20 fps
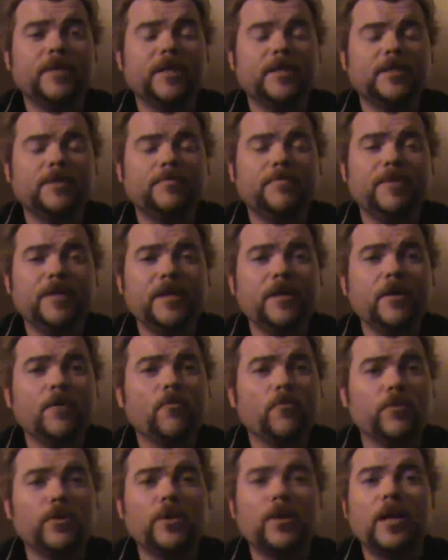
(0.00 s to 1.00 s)
because being a
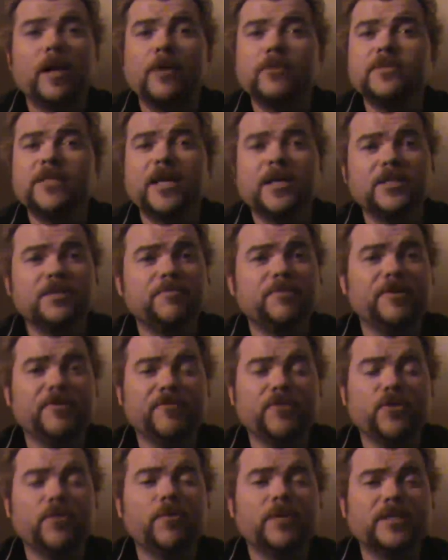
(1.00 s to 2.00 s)
real house husband
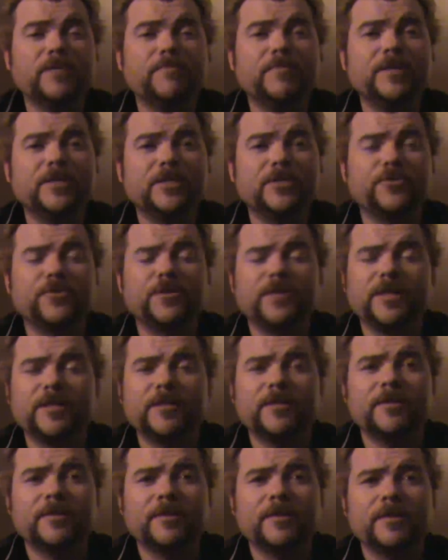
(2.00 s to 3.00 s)
of New Westminster
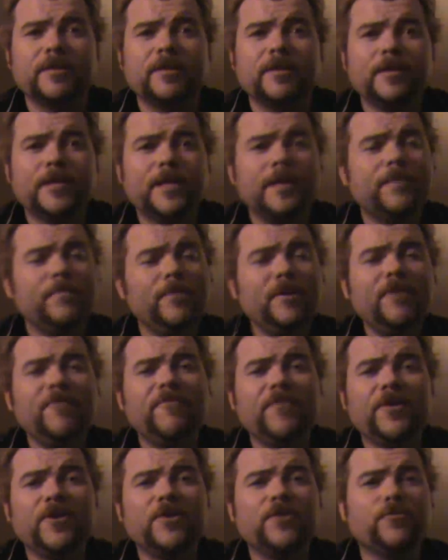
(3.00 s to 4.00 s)
can be a
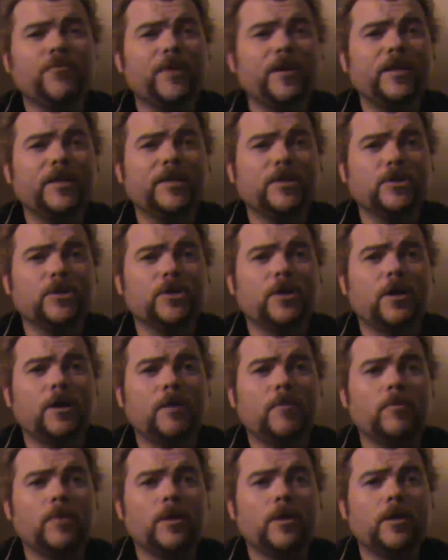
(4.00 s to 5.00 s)
very draining
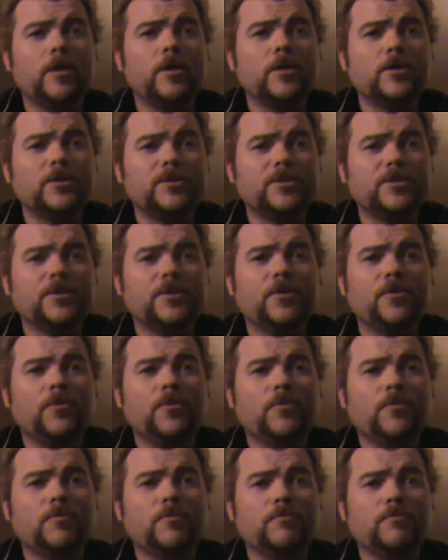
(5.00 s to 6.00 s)
job.
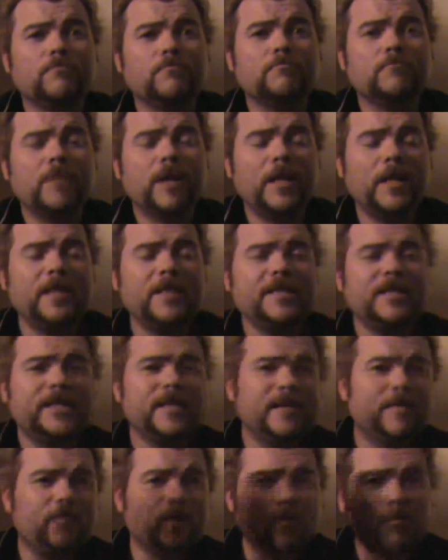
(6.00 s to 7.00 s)
So I like to
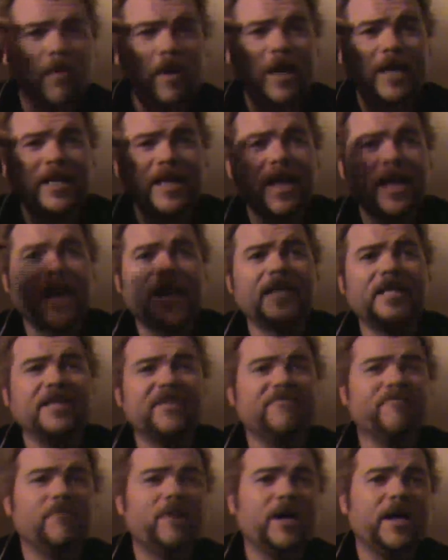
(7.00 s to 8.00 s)
keep the mind
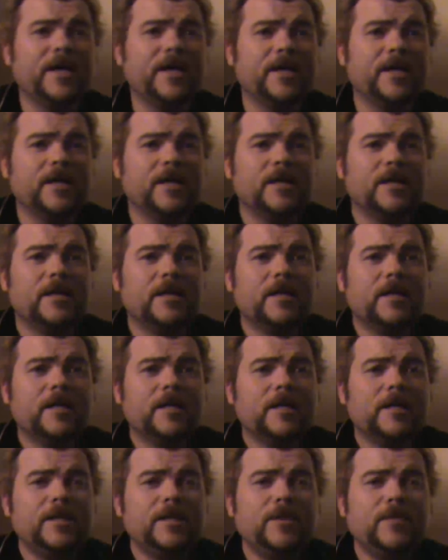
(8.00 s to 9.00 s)
active by,
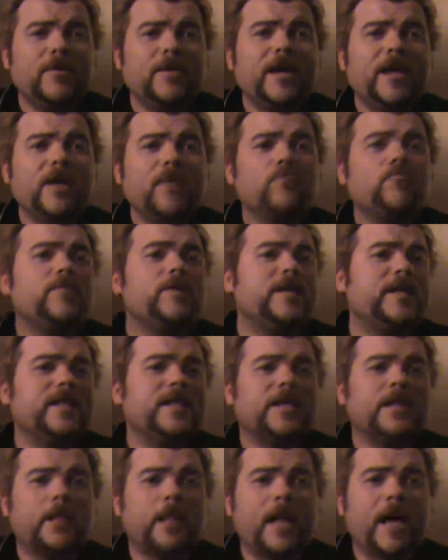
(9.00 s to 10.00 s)
you know, kind of reading
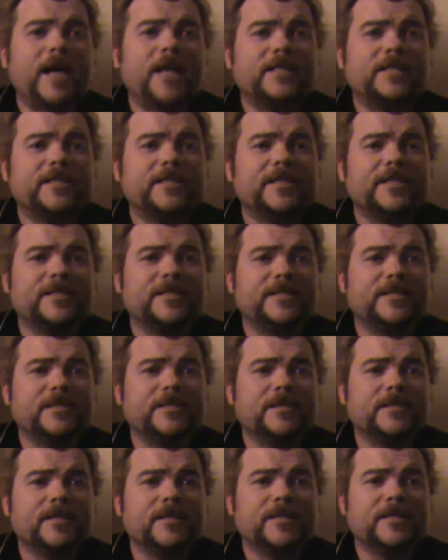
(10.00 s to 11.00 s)
the classics
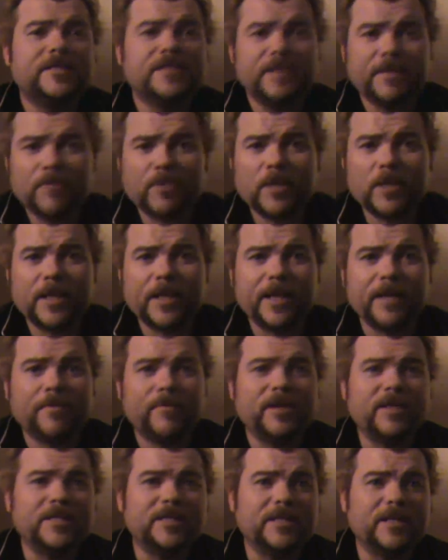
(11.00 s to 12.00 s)
and stimulating
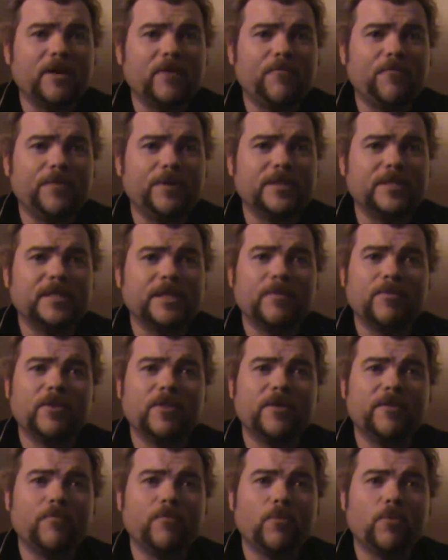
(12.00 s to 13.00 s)
myself with some
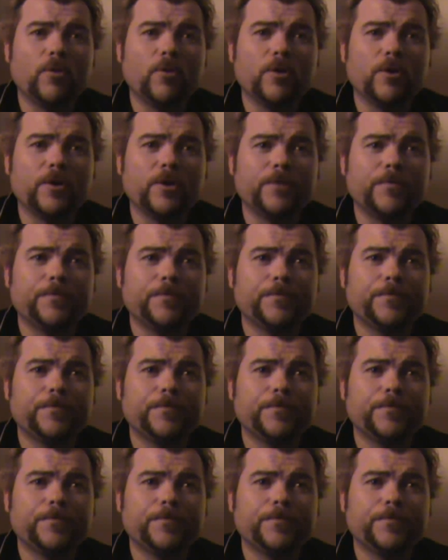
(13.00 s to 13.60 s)
of the more